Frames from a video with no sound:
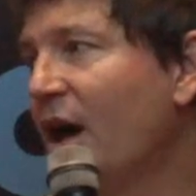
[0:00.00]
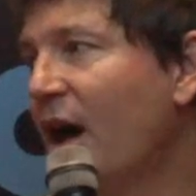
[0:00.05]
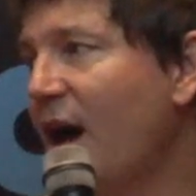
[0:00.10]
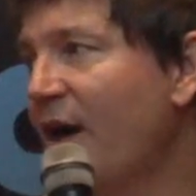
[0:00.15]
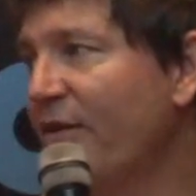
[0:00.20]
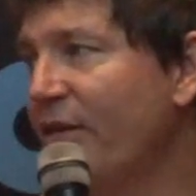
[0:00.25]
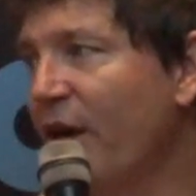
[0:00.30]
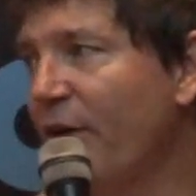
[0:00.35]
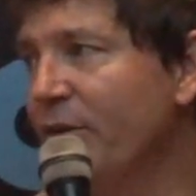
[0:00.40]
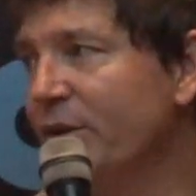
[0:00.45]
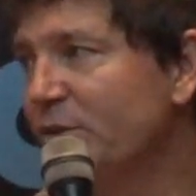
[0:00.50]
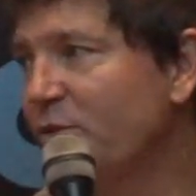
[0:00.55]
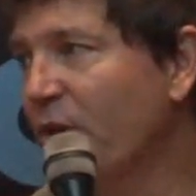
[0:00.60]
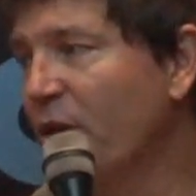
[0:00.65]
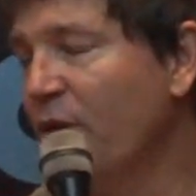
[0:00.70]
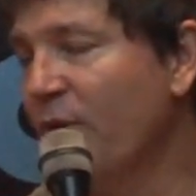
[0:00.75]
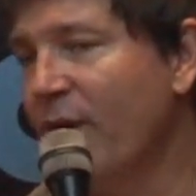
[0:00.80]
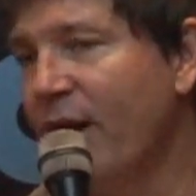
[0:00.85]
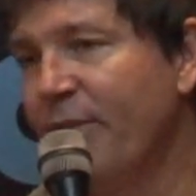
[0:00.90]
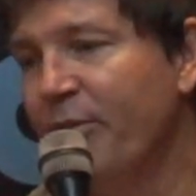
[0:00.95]
I always
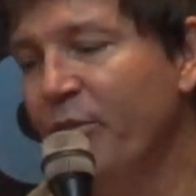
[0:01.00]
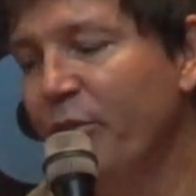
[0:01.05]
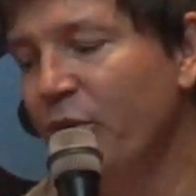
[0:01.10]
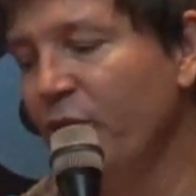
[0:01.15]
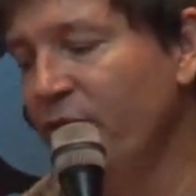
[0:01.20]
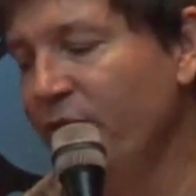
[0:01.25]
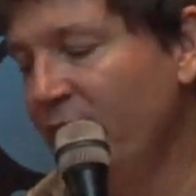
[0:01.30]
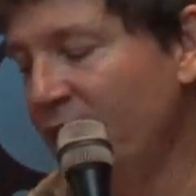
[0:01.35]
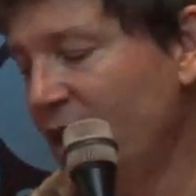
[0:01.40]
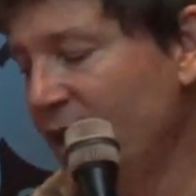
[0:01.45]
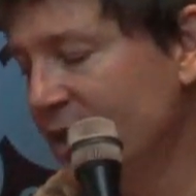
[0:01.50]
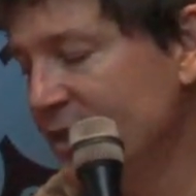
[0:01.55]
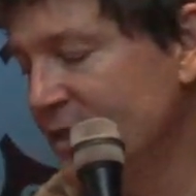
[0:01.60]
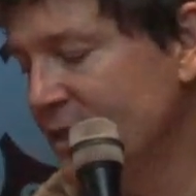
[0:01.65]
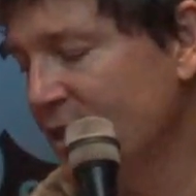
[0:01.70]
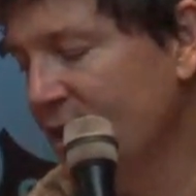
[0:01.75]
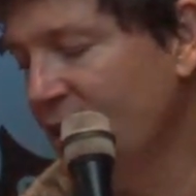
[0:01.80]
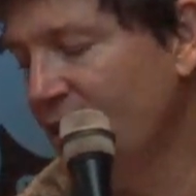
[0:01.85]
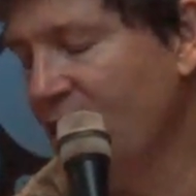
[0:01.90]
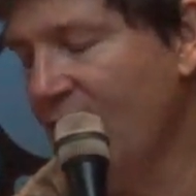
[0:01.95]
want to write
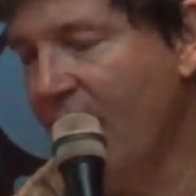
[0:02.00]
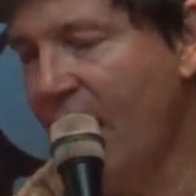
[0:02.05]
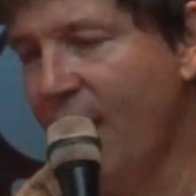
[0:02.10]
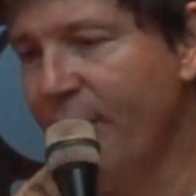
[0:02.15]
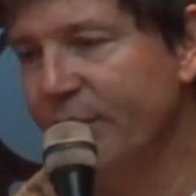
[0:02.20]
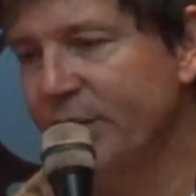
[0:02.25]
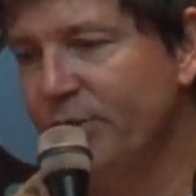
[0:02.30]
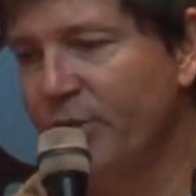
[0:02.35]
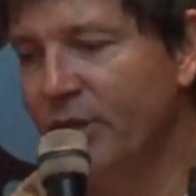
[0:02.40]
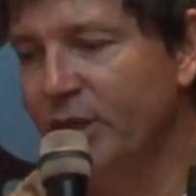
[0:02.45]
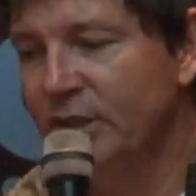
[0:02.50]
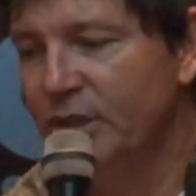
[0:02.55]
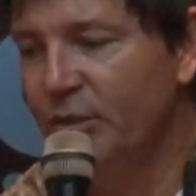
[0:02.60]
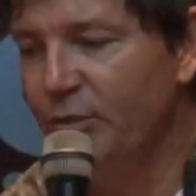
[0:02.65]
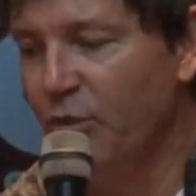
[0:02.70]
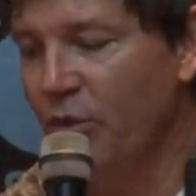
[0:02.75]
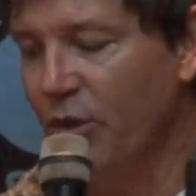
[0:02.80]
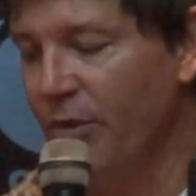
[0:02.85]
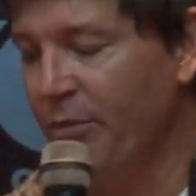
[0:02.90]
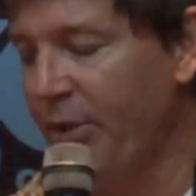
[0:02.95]
movies. I always want to do
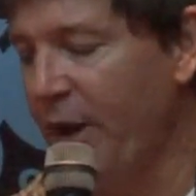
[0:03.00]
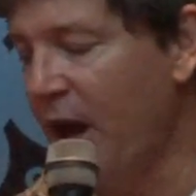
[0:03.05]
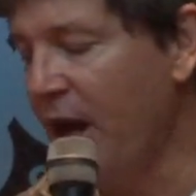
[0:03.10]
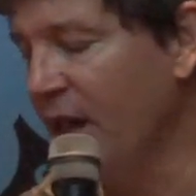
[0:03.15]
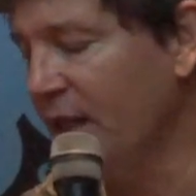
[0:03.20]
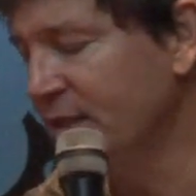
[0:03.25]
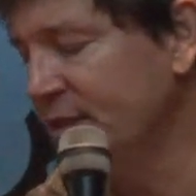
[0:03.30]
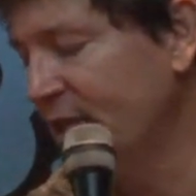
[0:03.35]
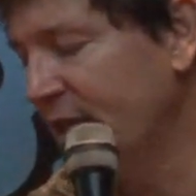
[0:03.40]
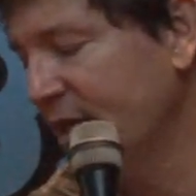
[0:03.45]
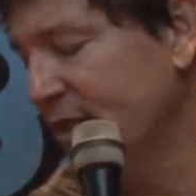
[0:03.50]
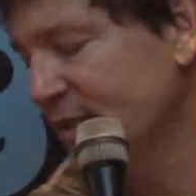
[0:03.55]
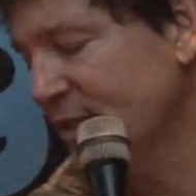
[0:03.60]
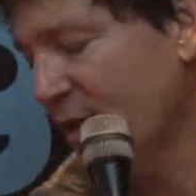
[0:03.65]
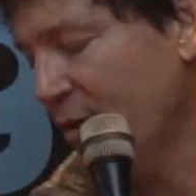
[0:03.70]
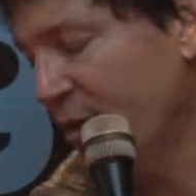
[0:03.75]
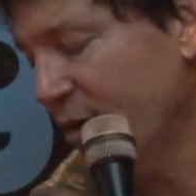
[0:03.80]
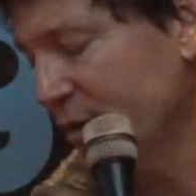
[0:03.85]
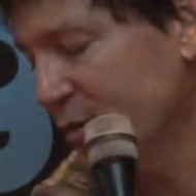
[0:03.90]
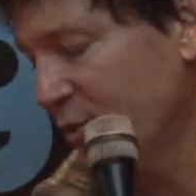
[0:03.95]
more in politics. I
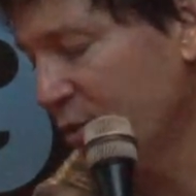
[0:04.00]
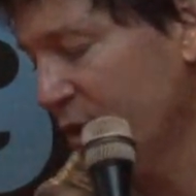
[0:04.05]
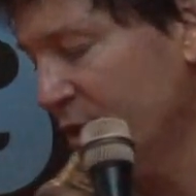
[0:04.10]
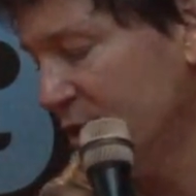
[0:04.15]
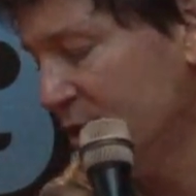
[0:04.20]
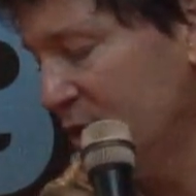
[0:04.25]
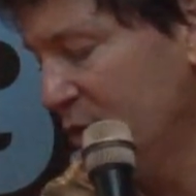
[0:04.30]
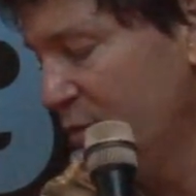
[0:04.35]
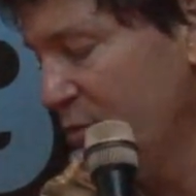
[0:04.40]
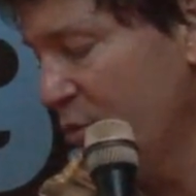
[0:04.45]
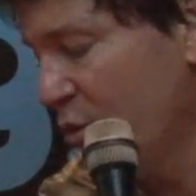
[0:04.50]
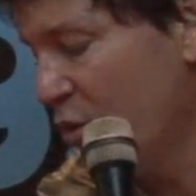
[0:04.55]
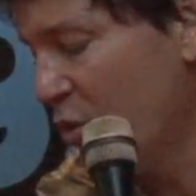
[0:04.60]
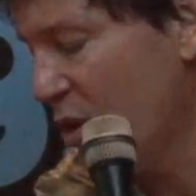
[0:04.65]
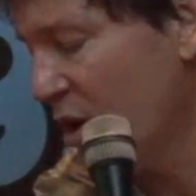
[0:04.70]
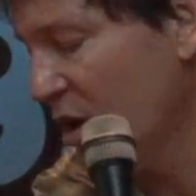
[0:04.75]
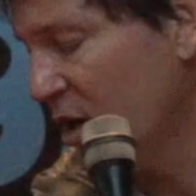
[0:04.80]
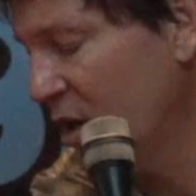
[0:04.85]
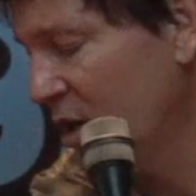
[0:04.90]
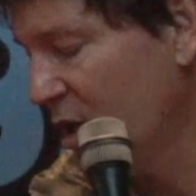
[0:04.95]
always want to do
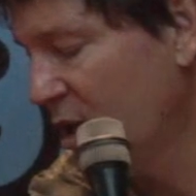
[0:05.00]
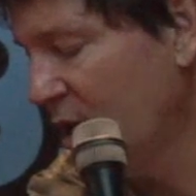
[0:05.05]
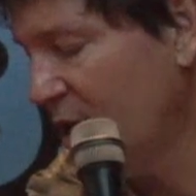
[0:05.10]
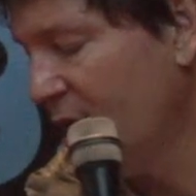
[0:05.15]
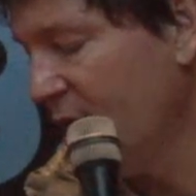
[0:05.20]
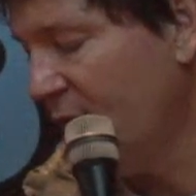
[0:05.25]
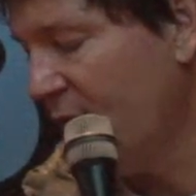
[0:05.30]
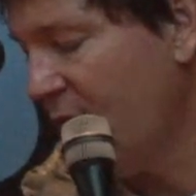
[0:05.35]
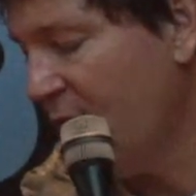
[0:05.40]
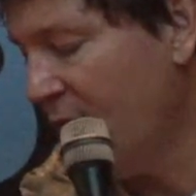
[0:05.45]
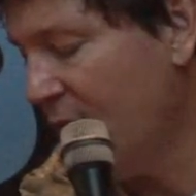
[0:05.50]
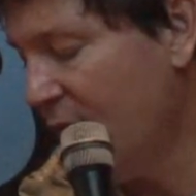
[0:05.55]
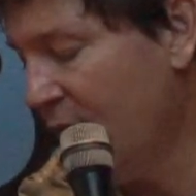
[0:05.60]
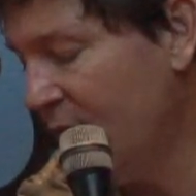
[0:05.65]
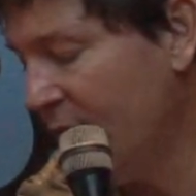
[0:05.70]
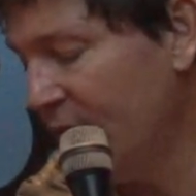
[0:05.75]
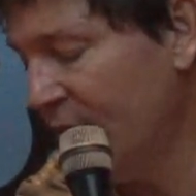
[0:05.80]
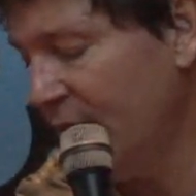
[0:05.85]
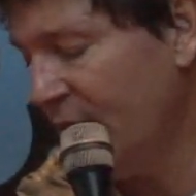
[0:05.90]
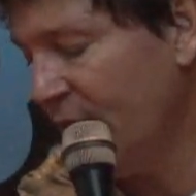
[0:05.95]
more
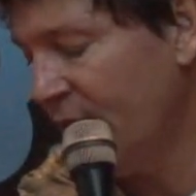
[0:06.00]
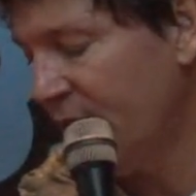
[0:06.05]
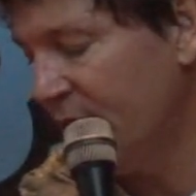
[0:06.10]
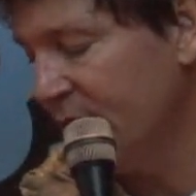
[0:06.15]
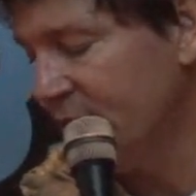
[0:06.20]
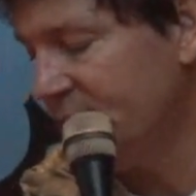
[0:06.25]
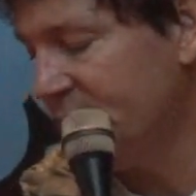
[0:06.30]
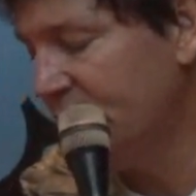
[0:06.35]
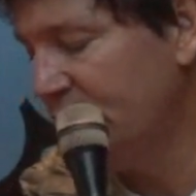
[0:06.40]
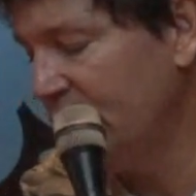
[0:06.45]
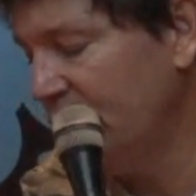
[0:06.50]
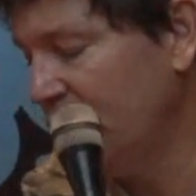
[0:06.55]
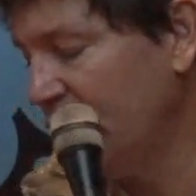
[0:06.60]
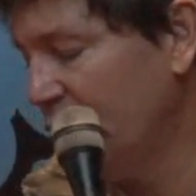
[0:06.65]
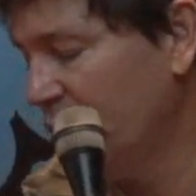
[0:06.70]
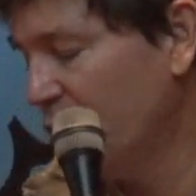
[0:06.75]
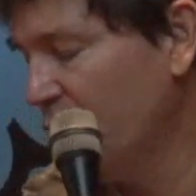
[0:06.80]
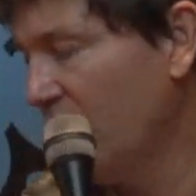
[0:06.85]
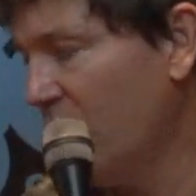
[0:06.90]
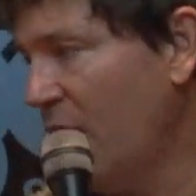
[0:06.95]
uh,
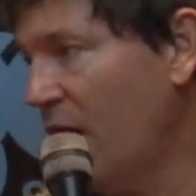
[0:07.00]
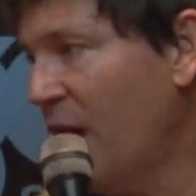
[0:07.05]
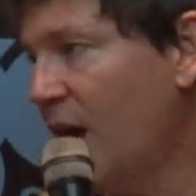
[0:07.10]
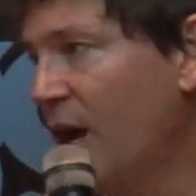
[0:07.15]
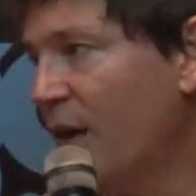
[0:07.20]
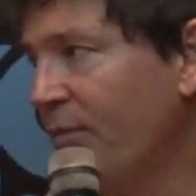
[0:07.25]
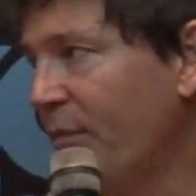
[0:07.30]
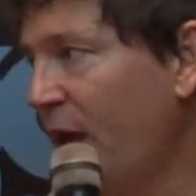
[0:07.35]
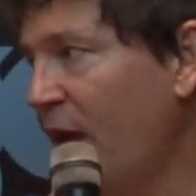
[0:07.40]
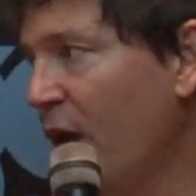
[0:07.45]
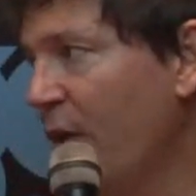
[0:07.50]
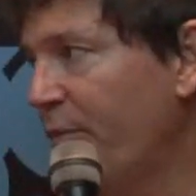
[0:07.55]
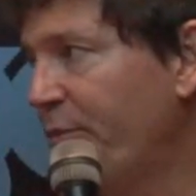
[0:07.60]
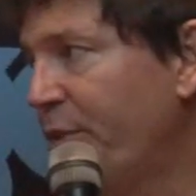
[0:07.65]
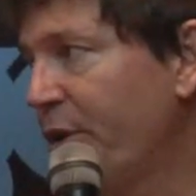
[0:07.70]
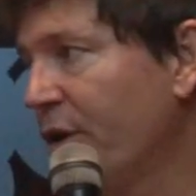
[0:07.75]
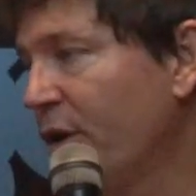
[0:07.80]
to um, help